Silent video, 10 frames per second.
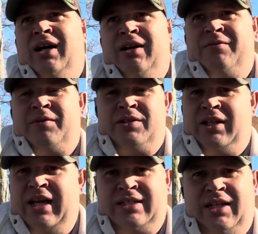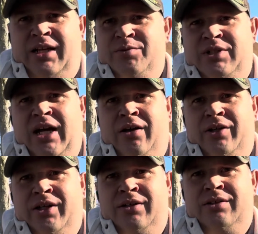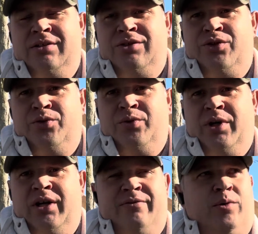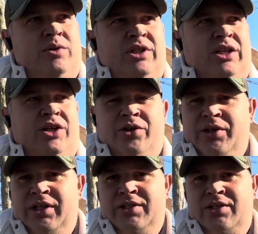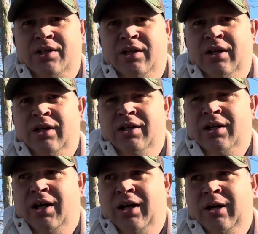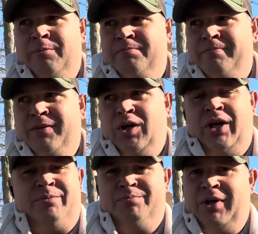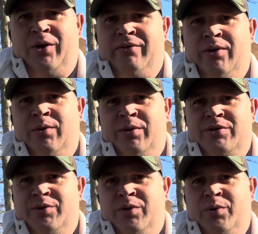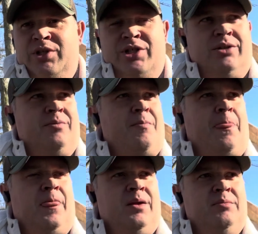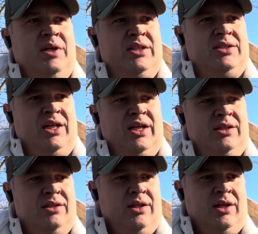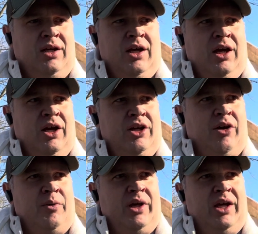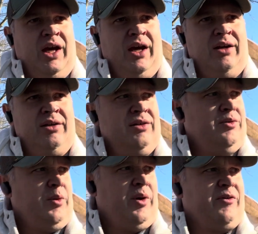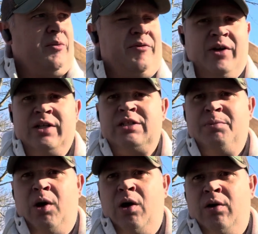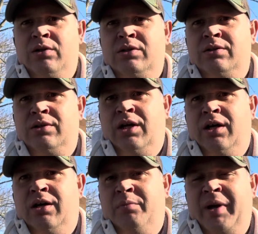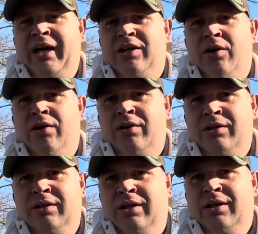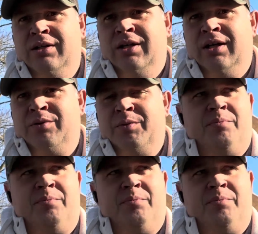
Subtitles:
for instance, last night it was down to 14 degrees. I don't even know what it was with the wind chill, but we went from a very small backyard, you